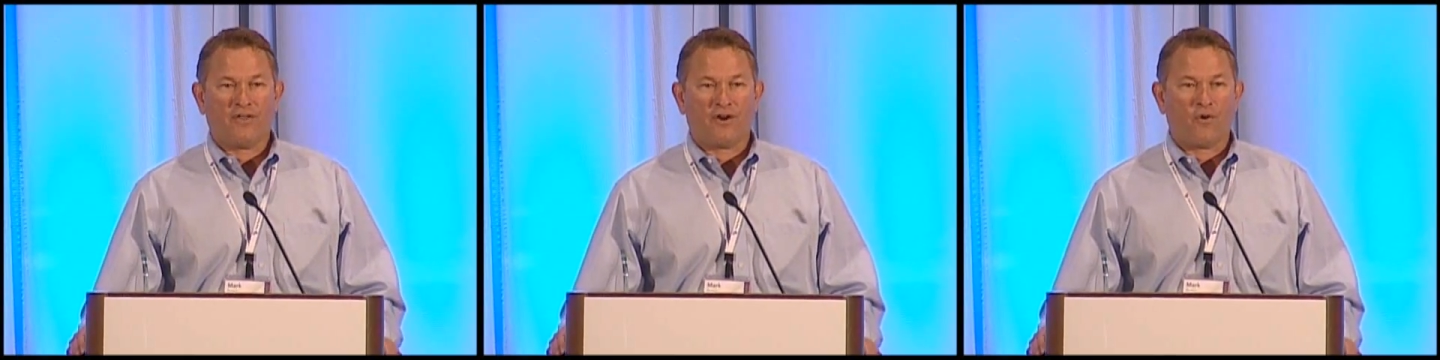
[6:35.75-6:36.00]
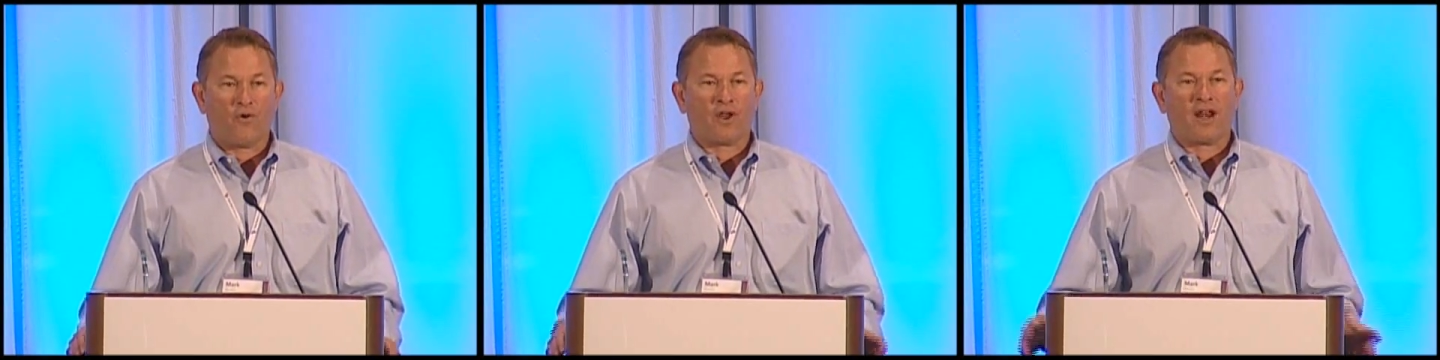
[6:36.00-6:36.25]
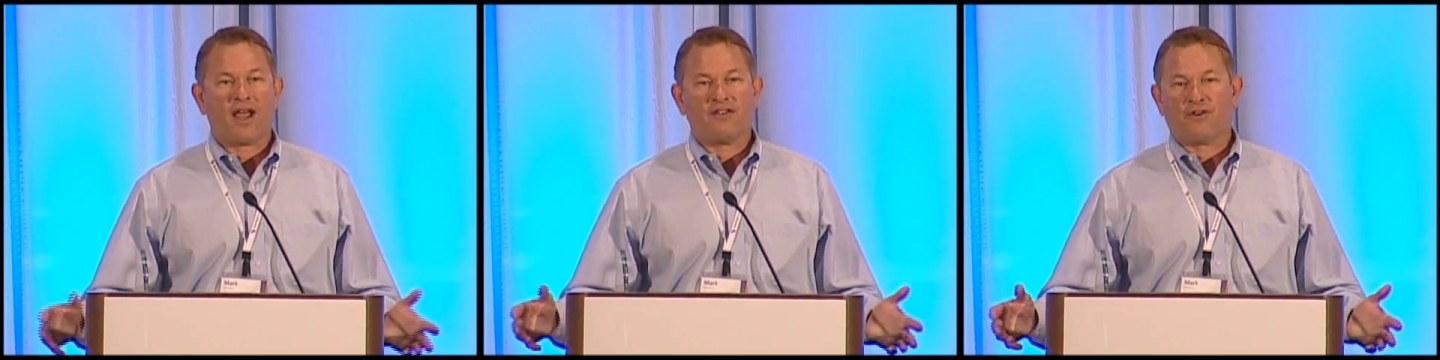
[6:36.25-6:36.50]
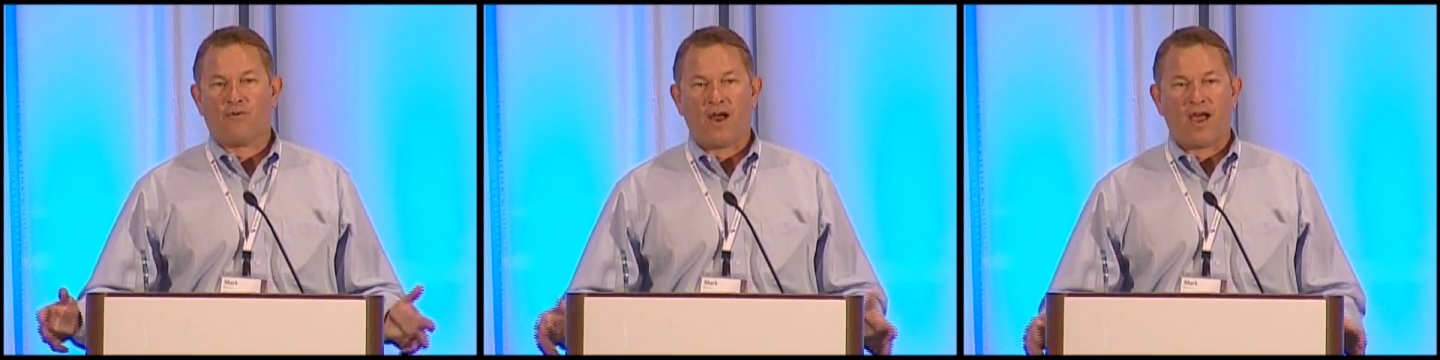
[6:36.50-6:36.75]
that are
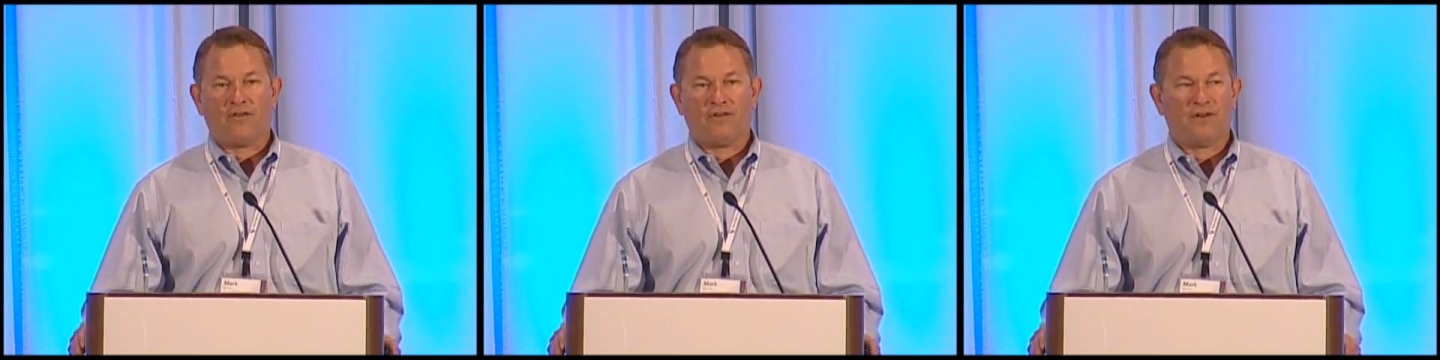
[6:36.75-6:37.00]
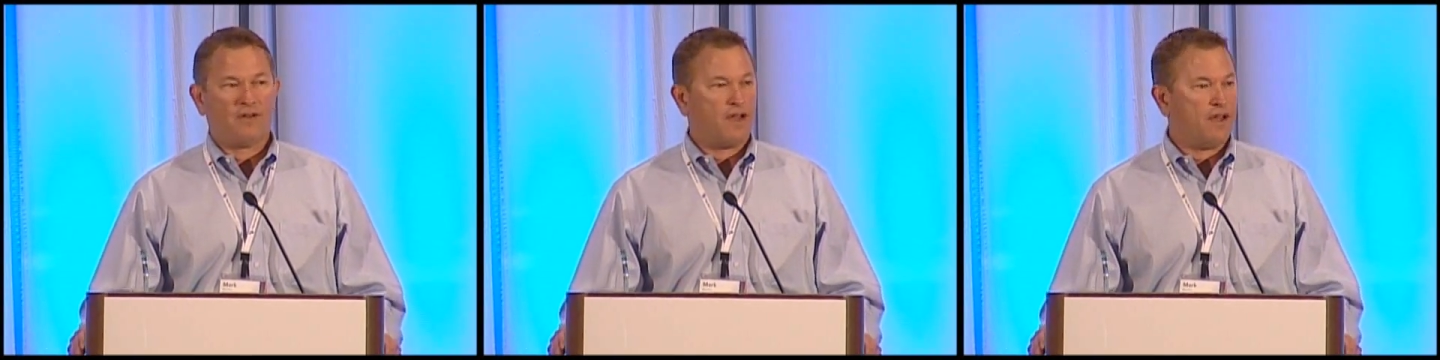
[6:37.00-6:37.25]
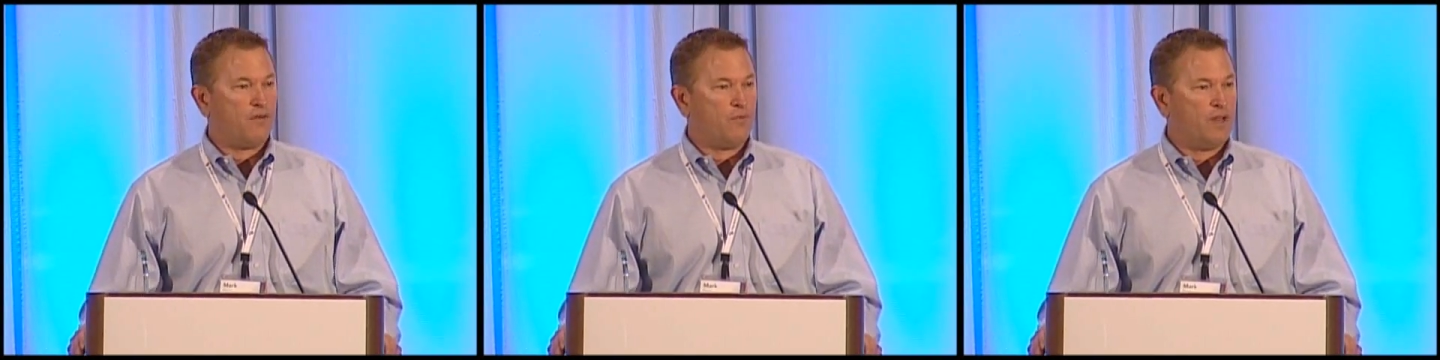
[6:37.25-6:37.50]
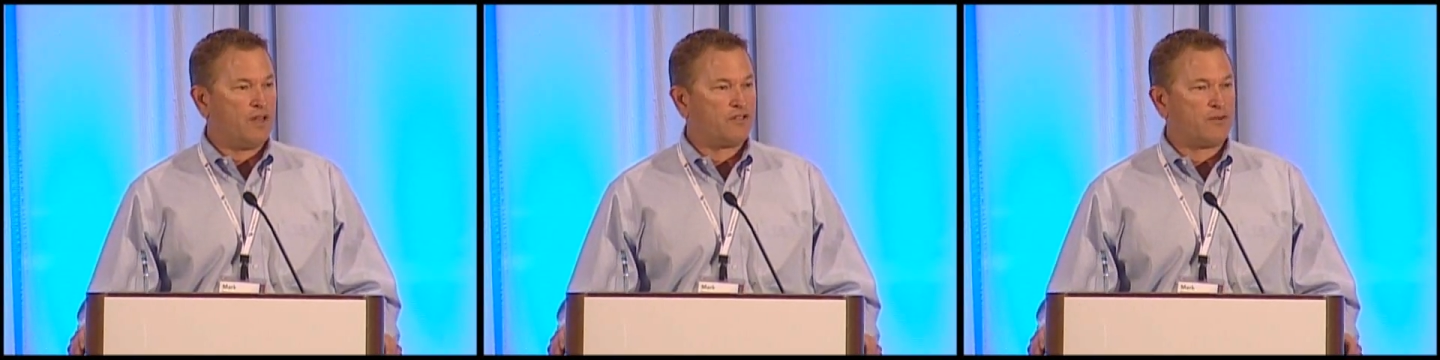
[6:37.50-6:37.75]
organized around uh,
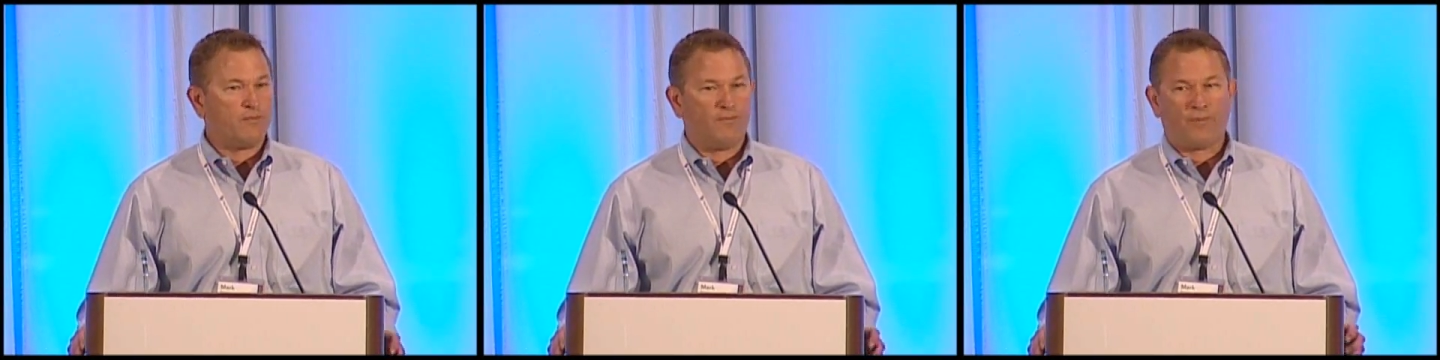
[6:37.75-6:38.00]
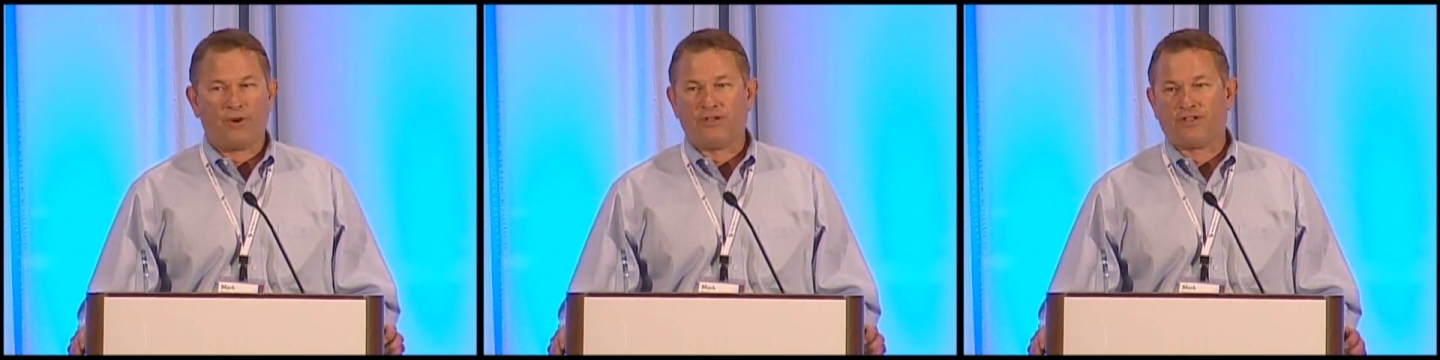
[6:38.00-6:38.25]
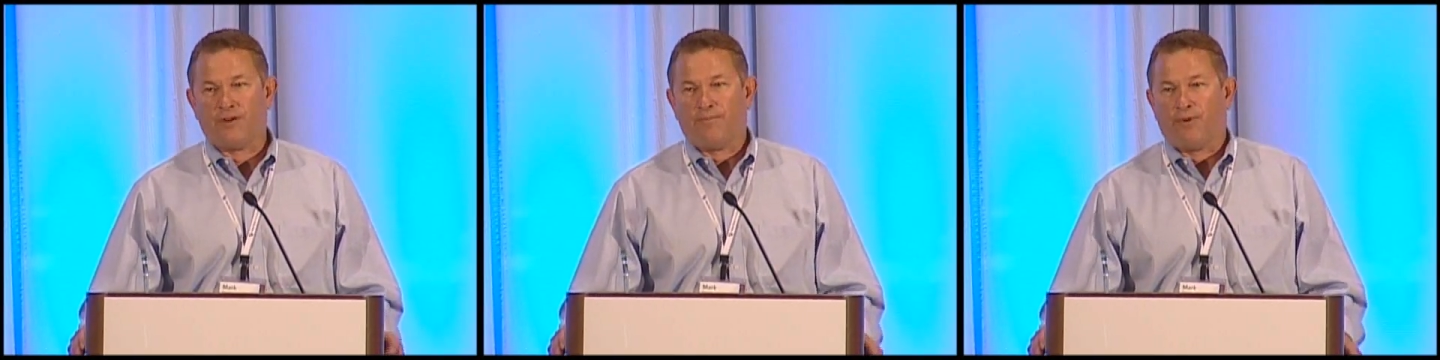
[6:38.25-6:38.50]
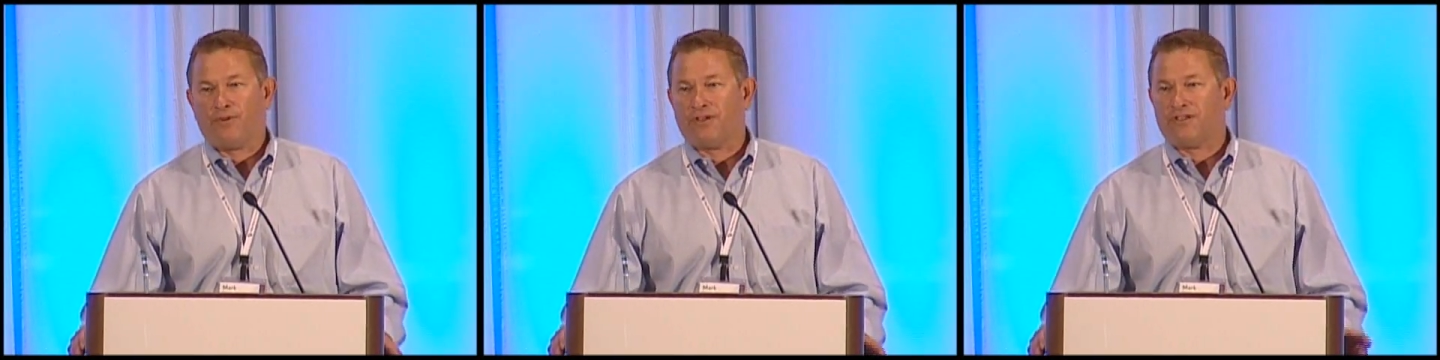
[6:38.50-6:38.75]
really some pretty
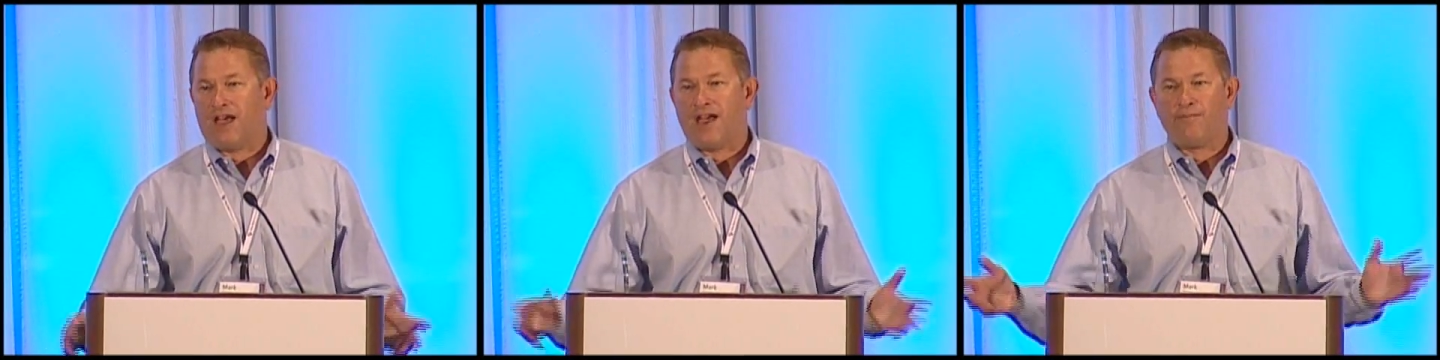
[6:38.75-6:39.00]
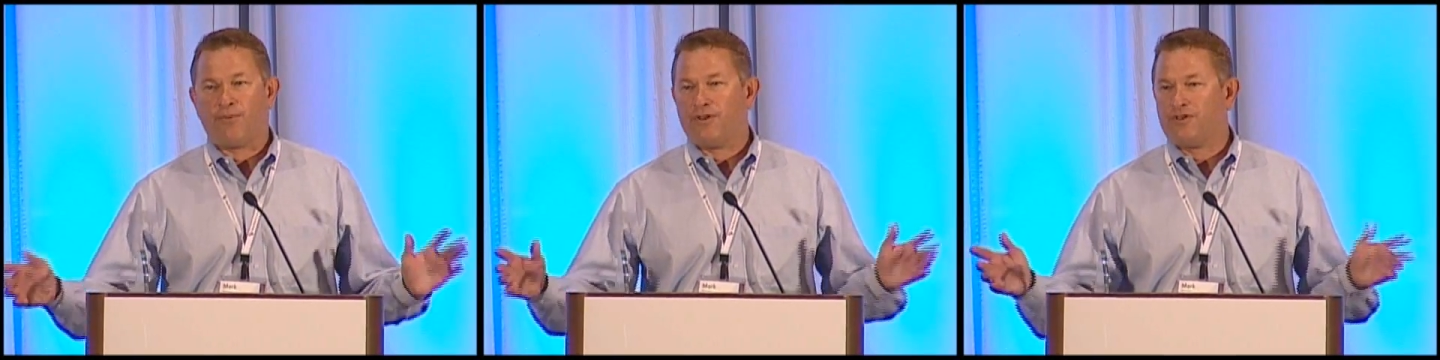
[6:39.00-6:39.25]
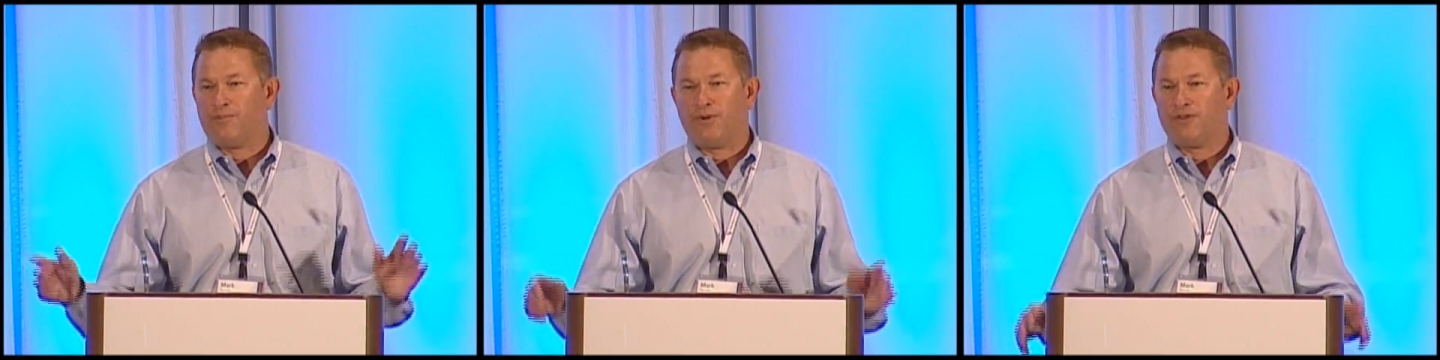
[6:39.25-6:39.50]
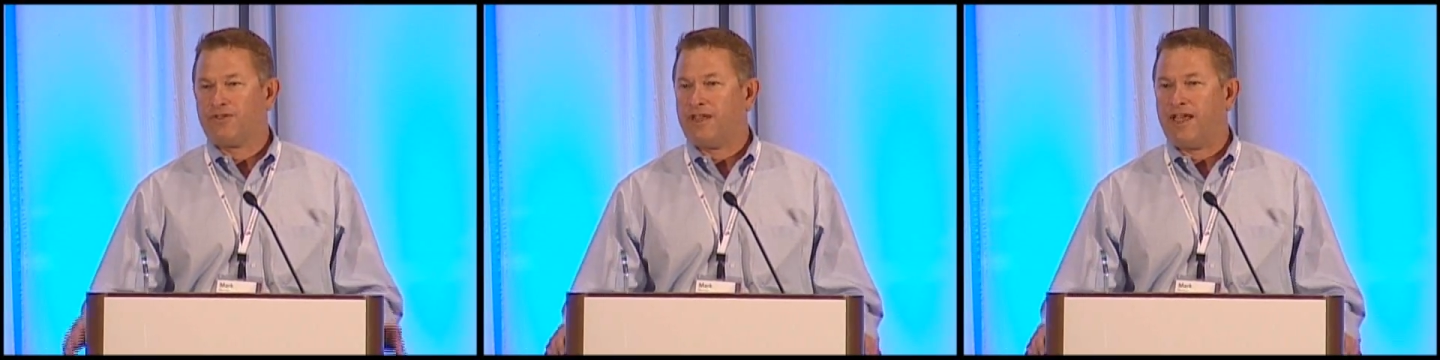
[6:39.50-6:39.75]
simple design
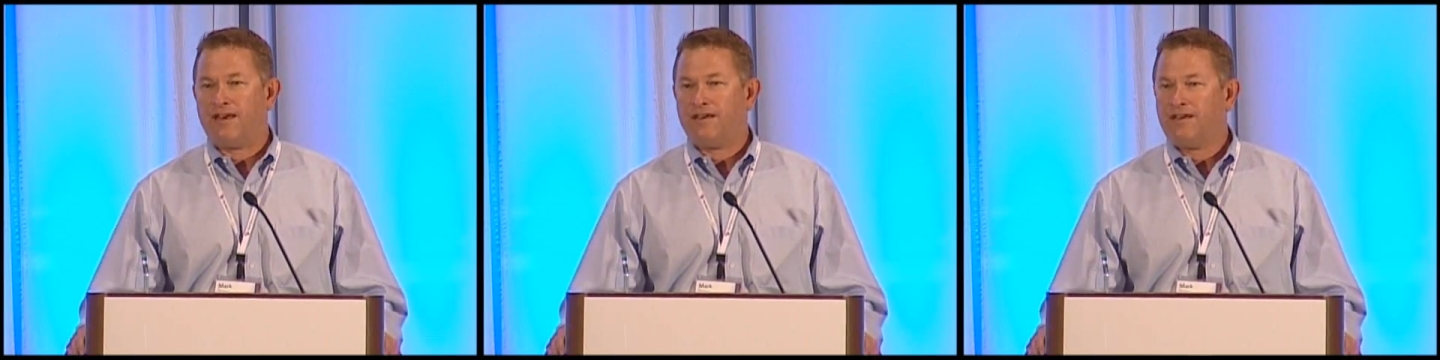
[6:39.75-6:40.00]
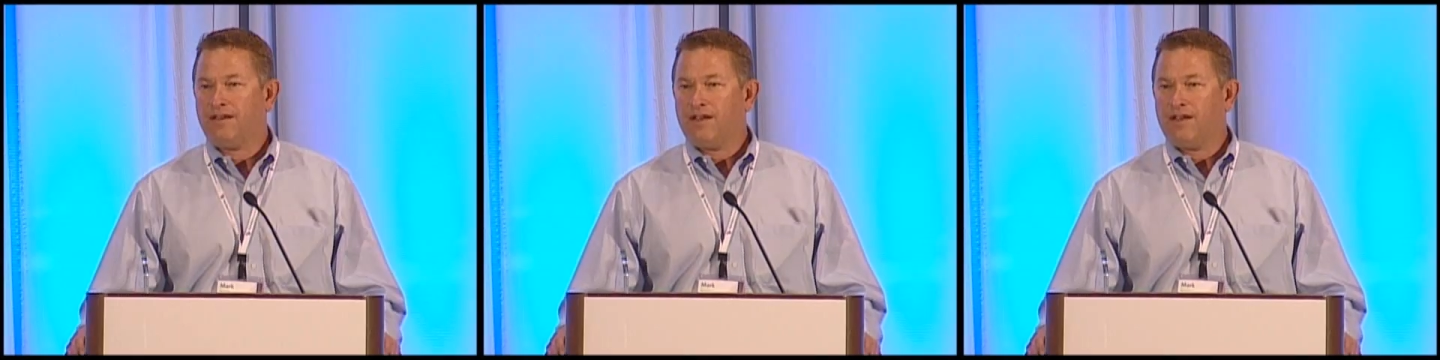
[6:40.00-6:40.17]
principles that